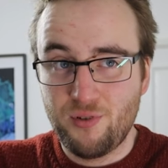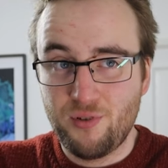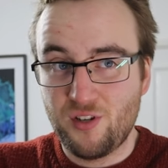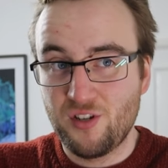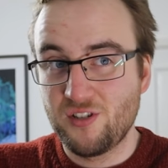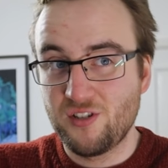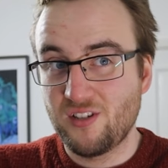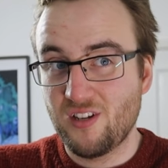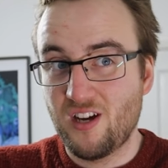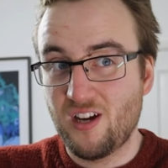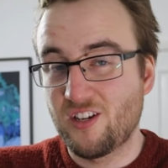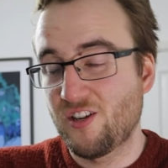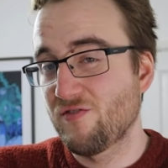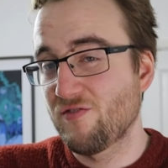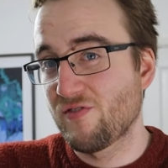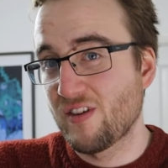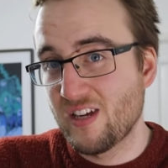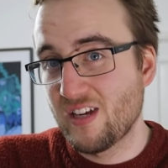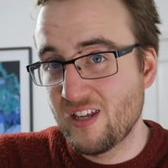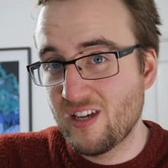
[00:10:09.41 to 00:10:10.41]
because I don't
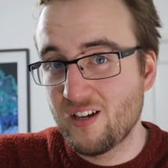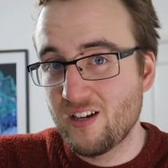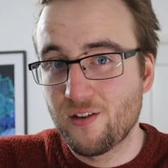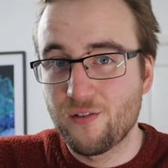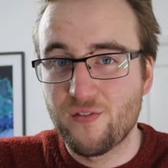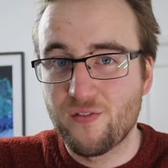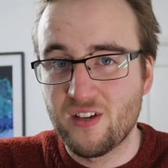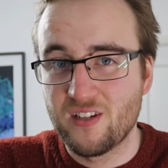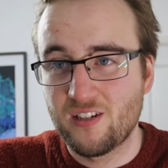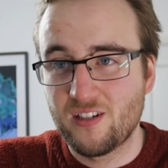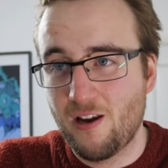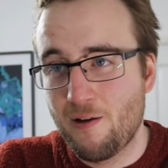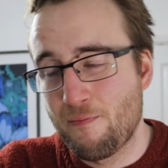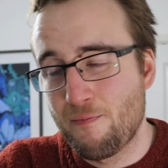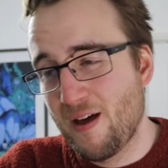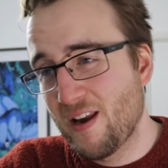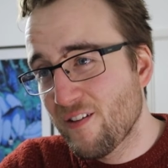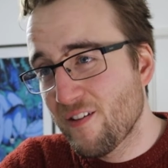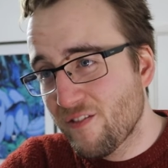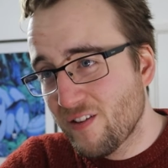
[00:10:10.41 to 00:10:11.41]
think it's going to
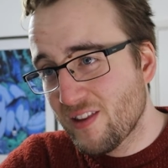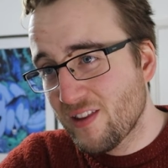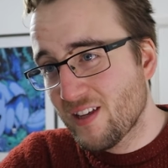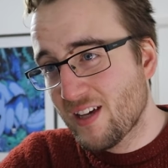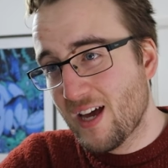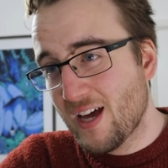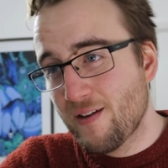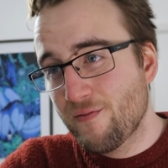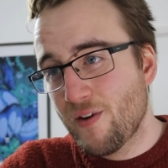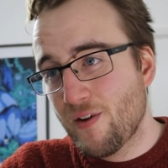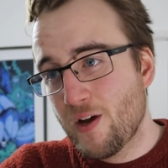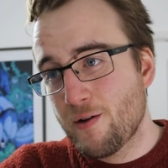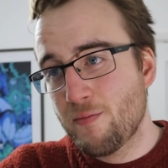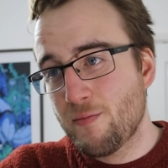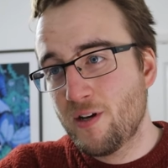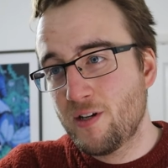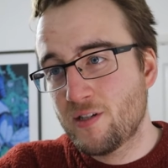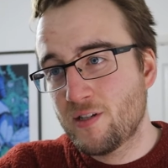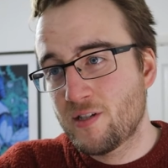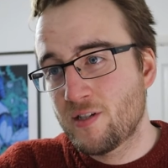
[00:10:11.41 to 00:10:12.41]
benefit the game very
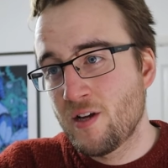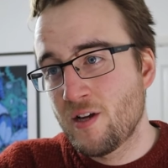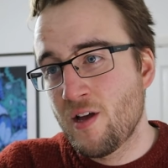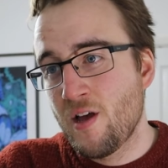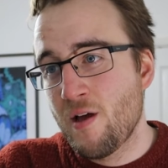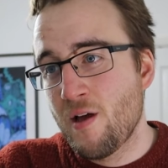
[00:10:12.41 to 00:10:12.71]
much,